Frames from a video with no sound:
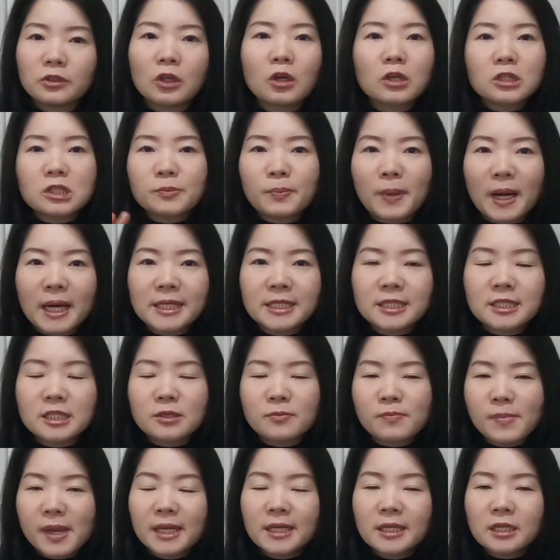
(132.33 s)
not
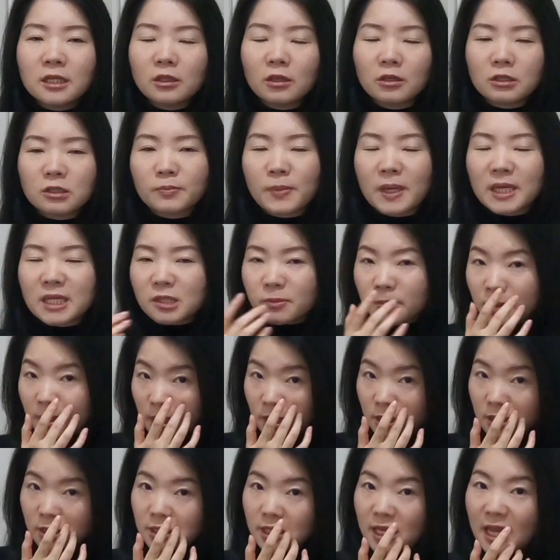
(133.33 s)
spicy, mainly not spicy
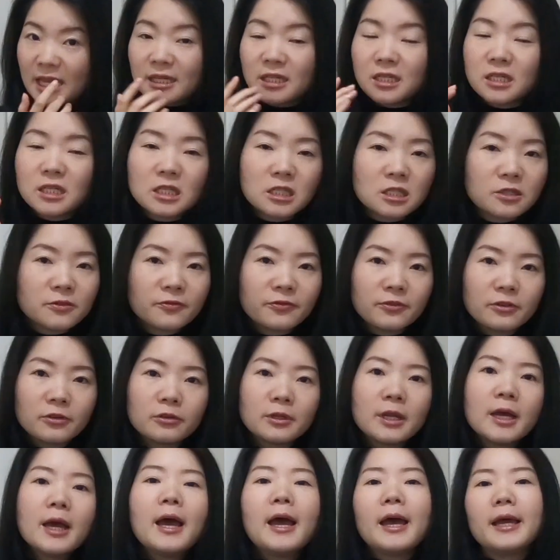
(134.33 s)
because Cantonese
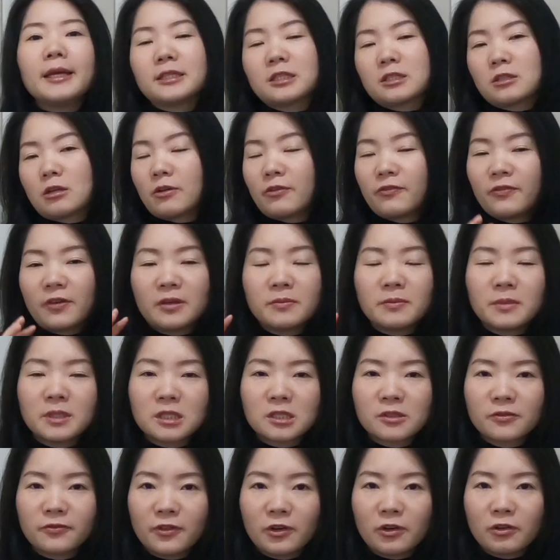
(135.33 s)
food is not
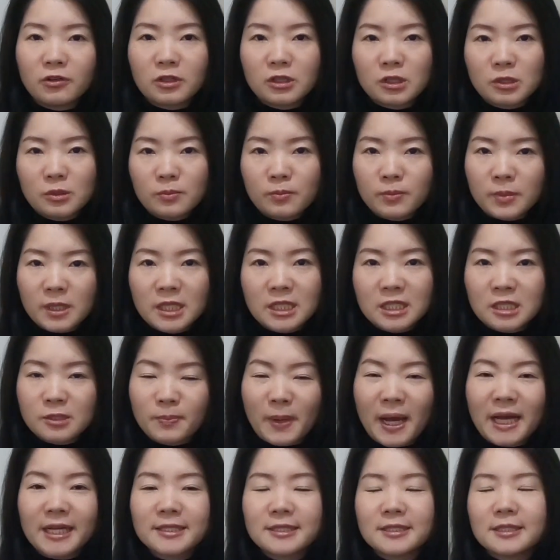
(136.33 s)
famous for being
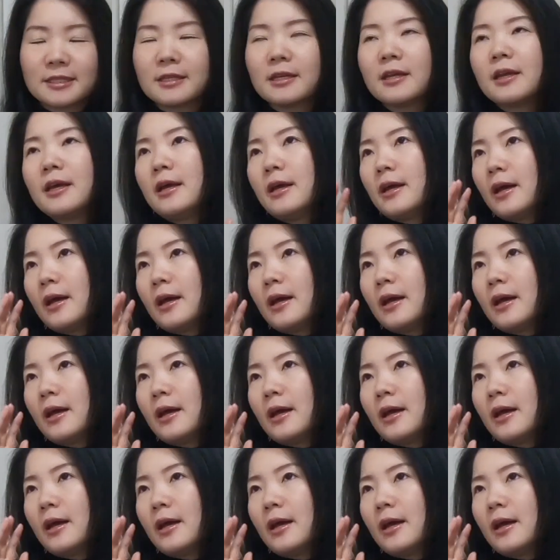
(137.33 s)
spicy.